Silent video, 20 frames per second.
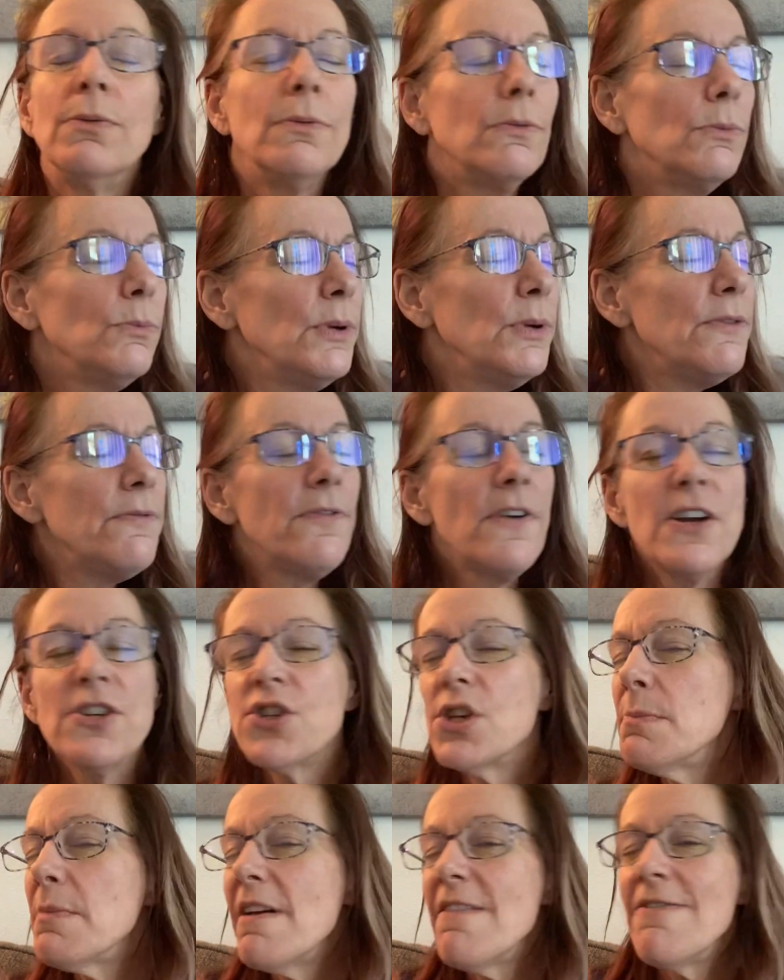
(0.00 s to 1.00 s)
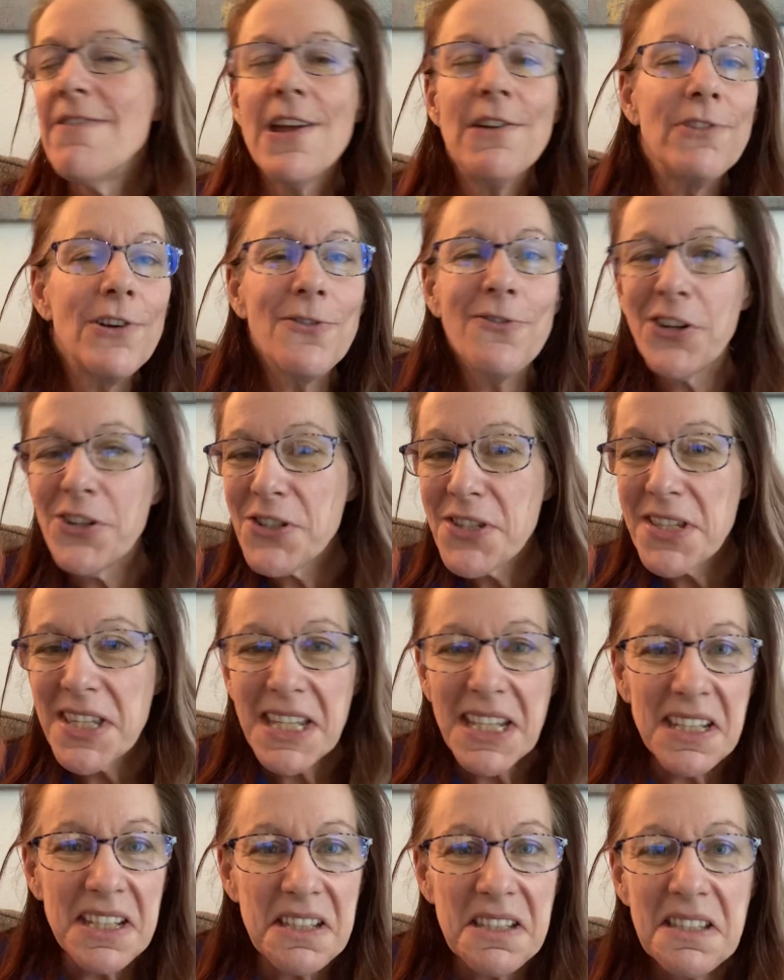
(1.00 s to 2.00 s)
refreshing my favorite
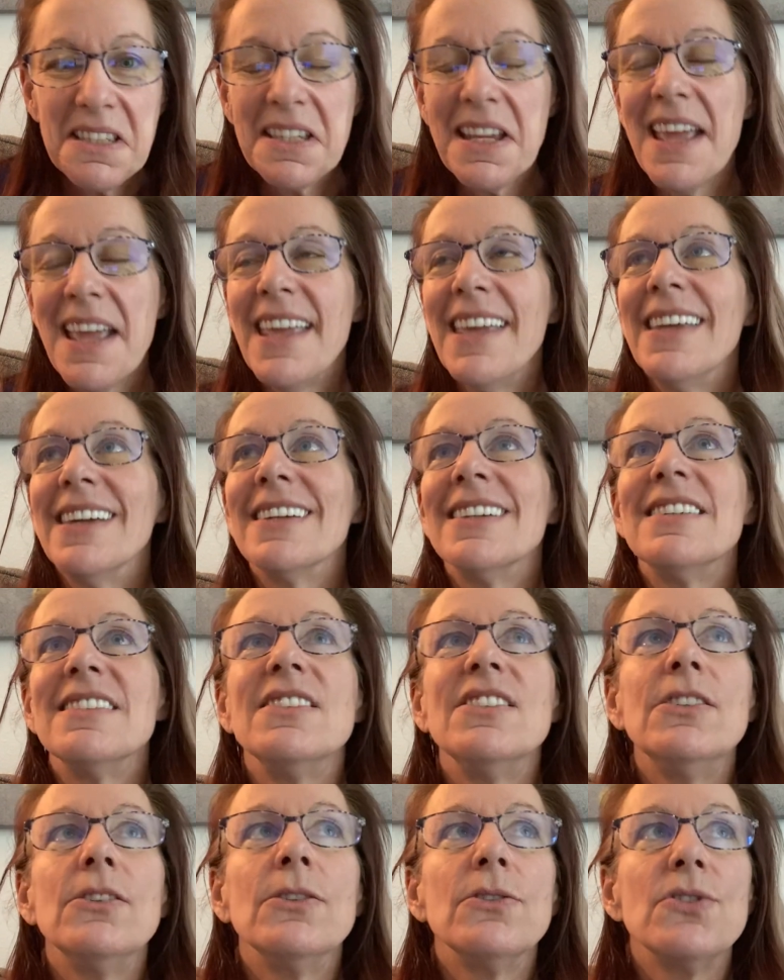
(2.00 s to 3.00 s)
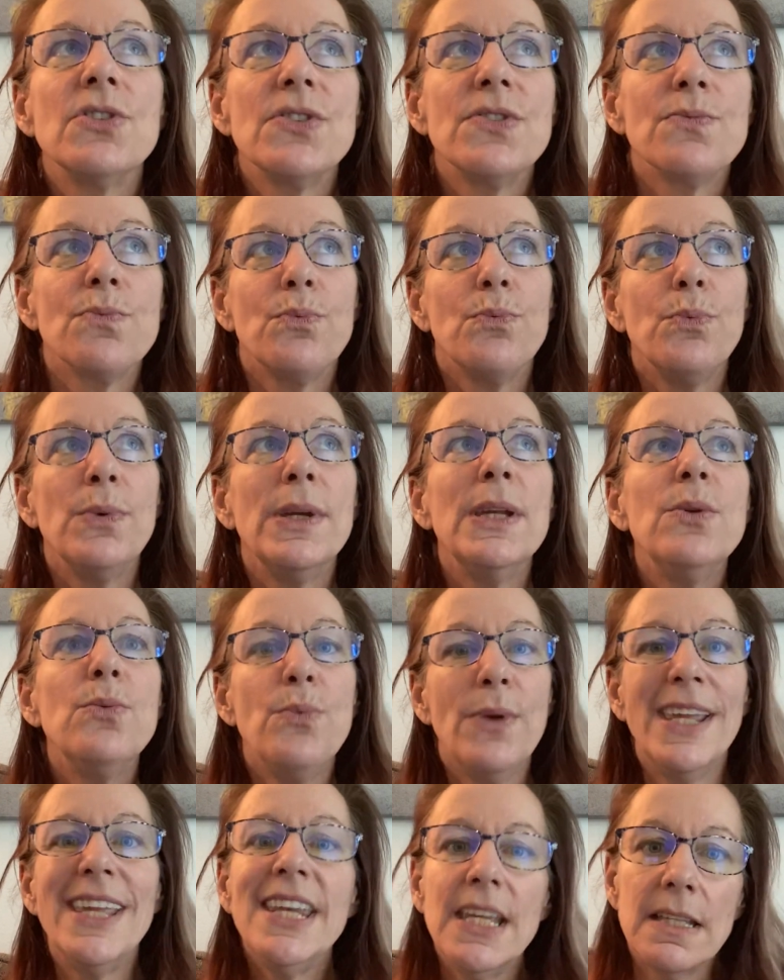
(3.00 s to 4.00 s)
verses, and just
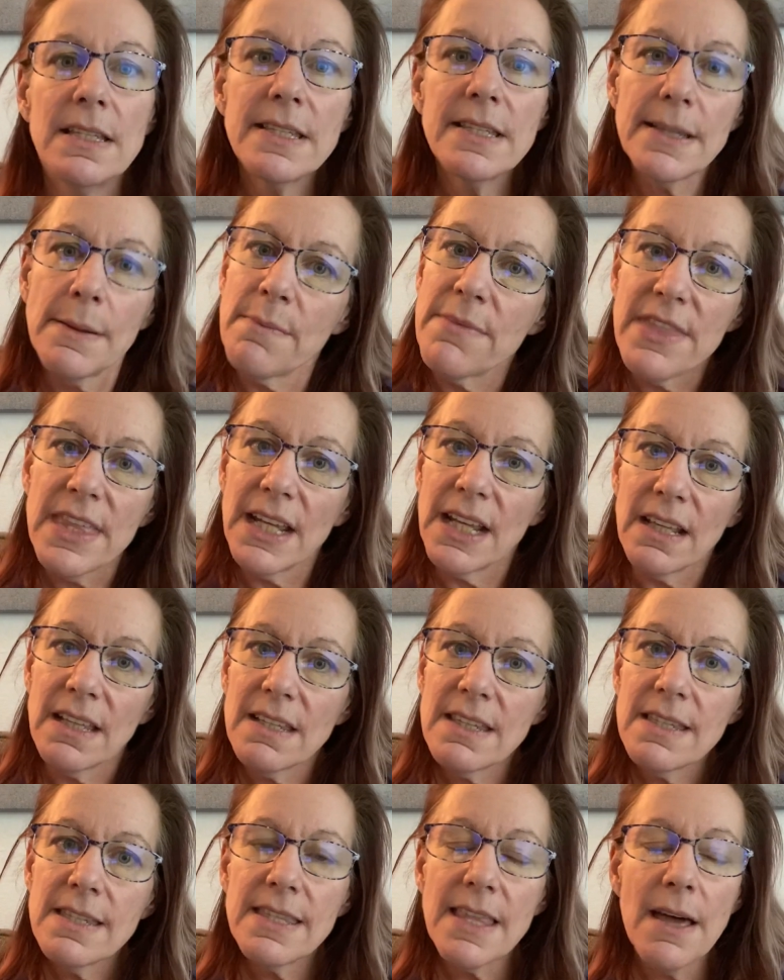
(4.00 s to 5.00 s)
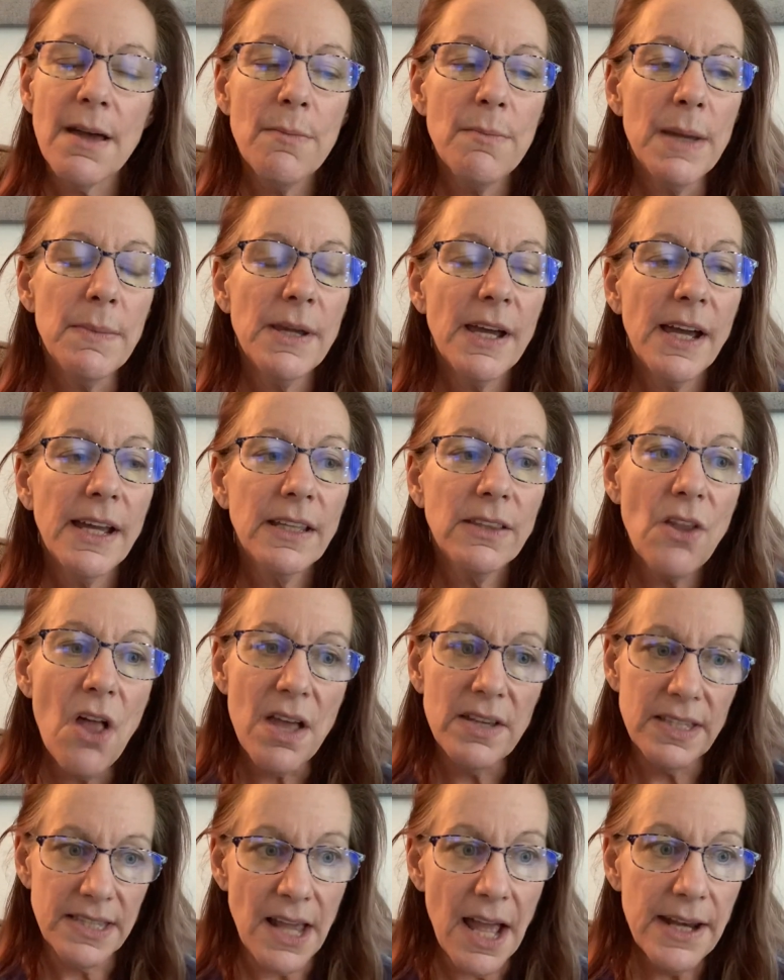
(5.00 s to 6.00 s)
rereading some things that maybe I had
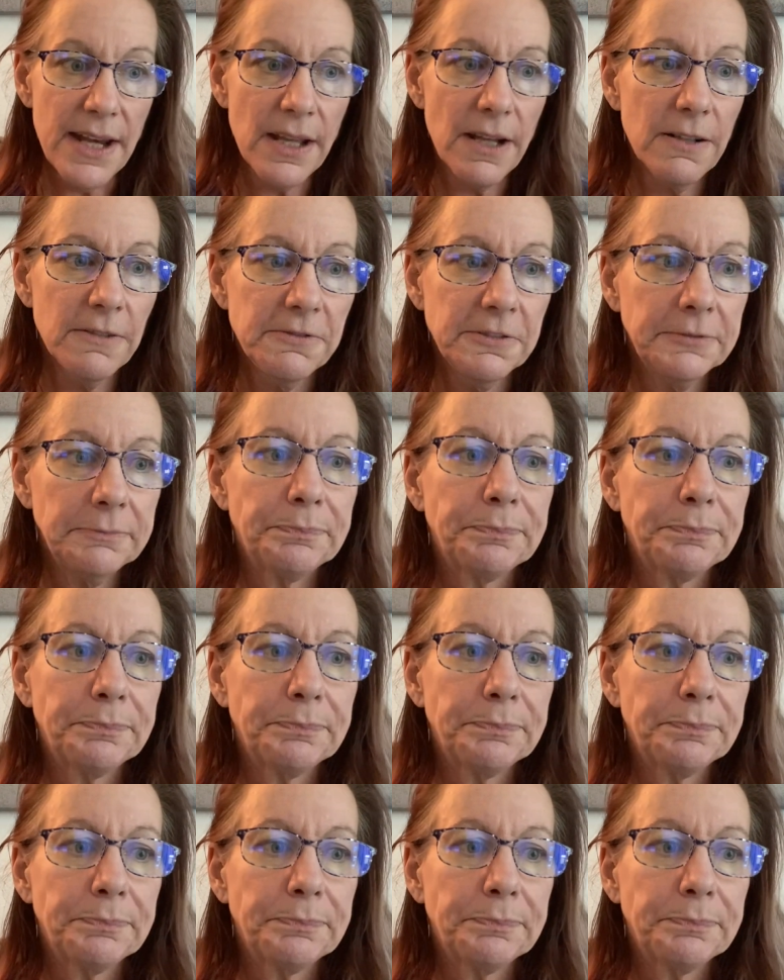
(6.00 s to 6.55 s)
lost sight of.